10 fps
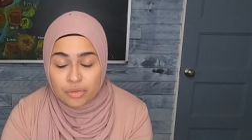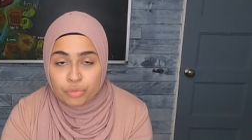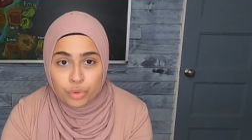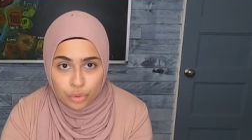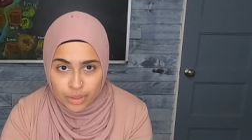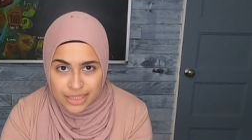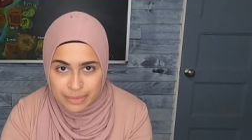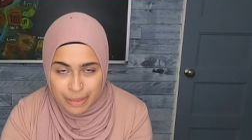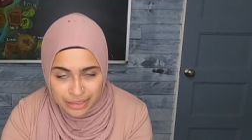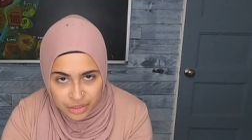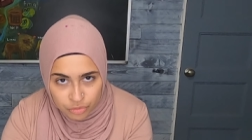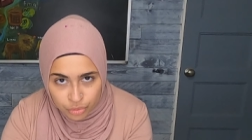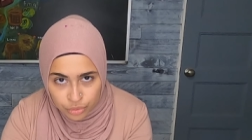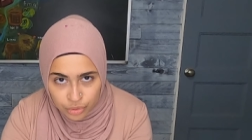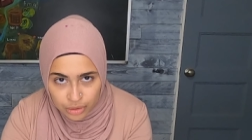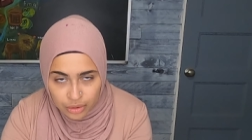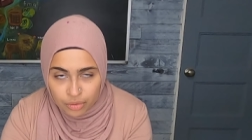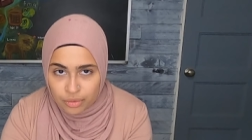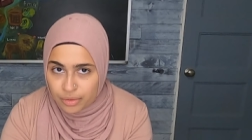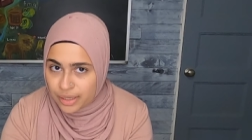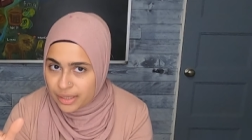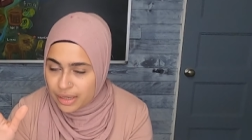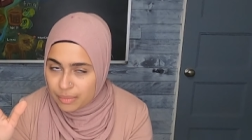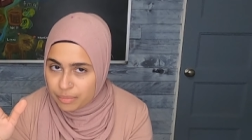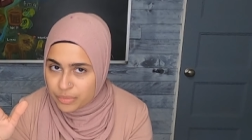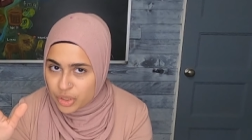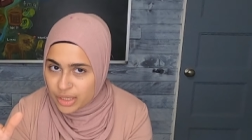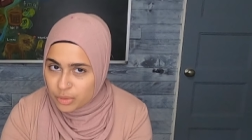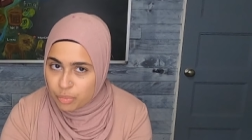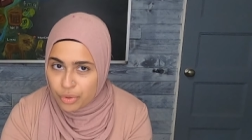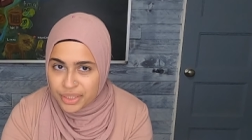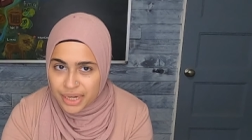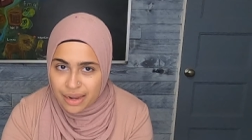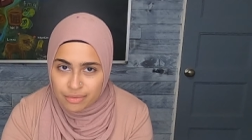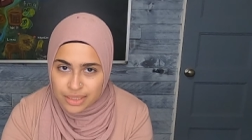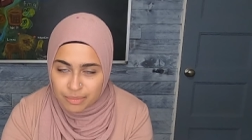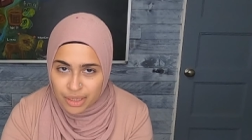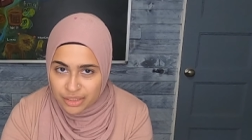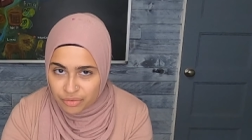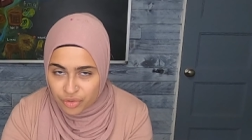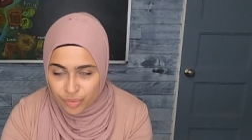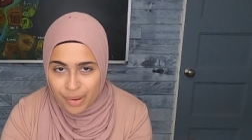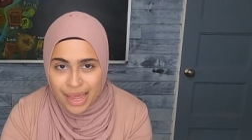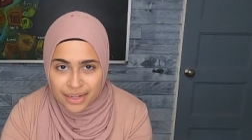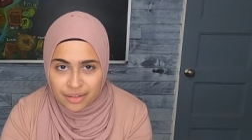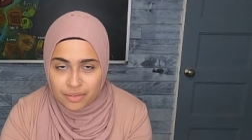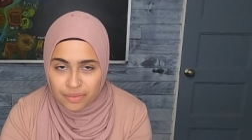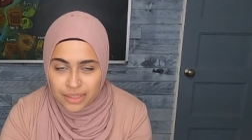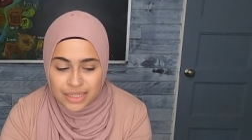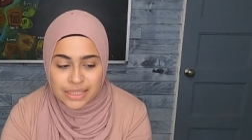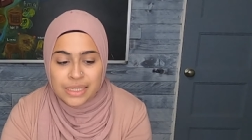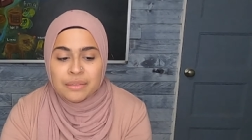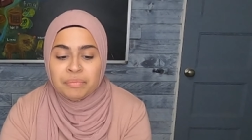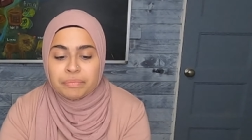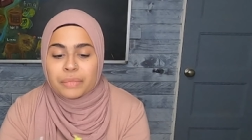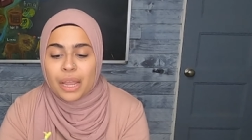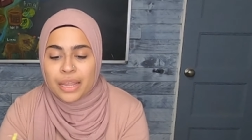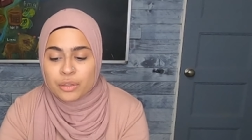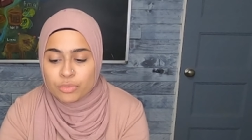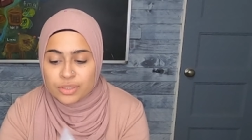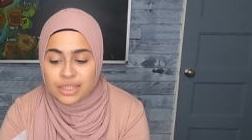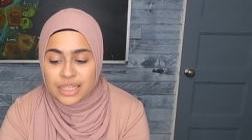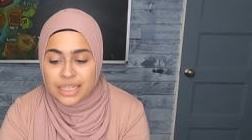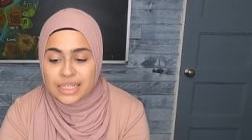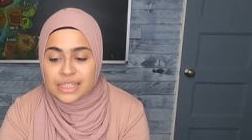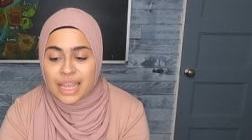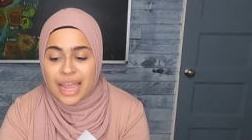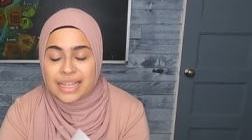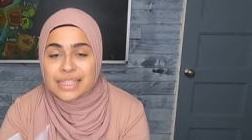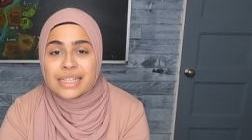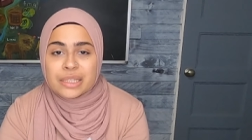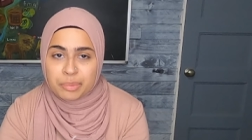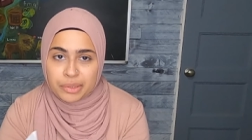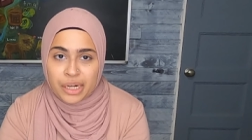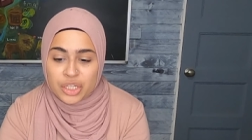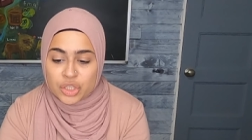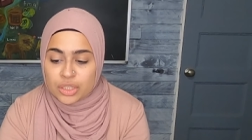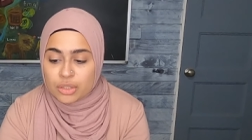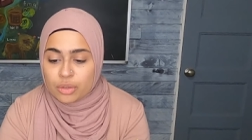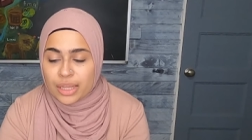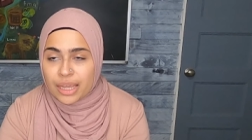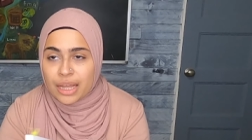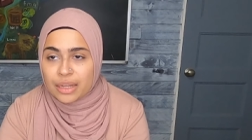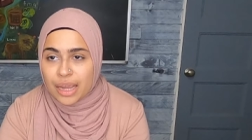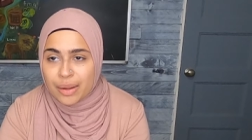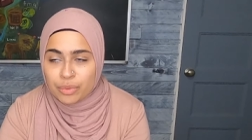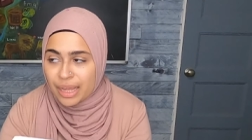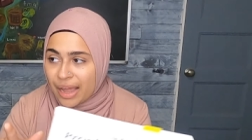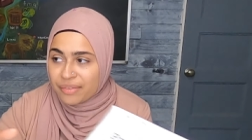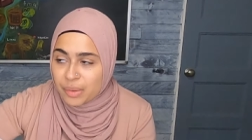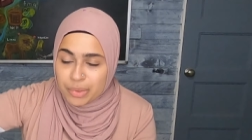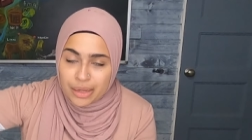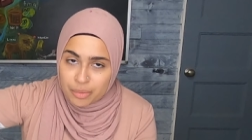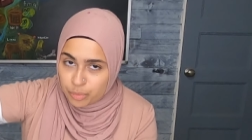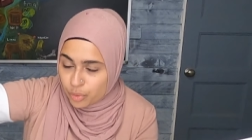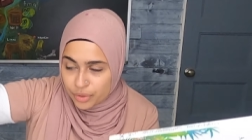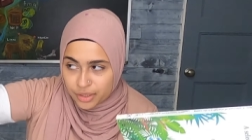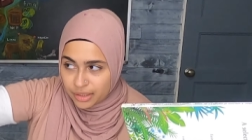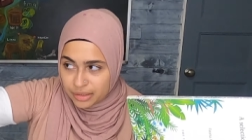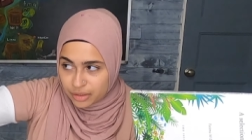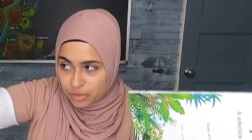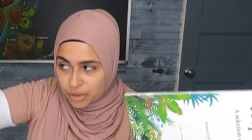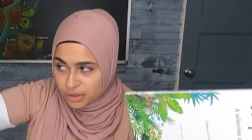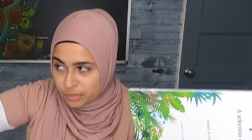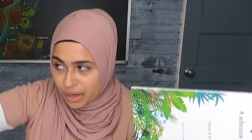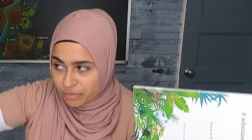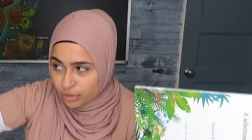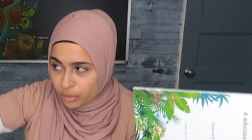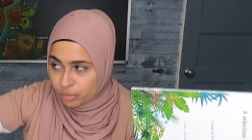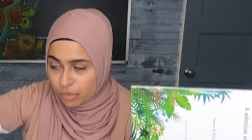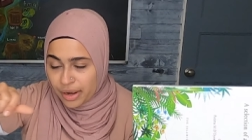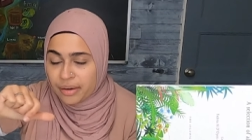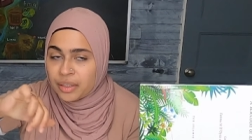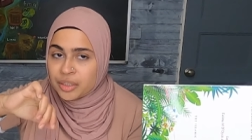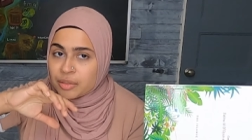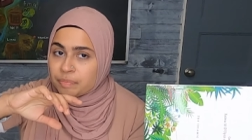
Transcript: rule, a spelling rule, or I'm trying to point out some kind of grammatical things, I use these as inspiration. So like I will have a board in the corner of my room where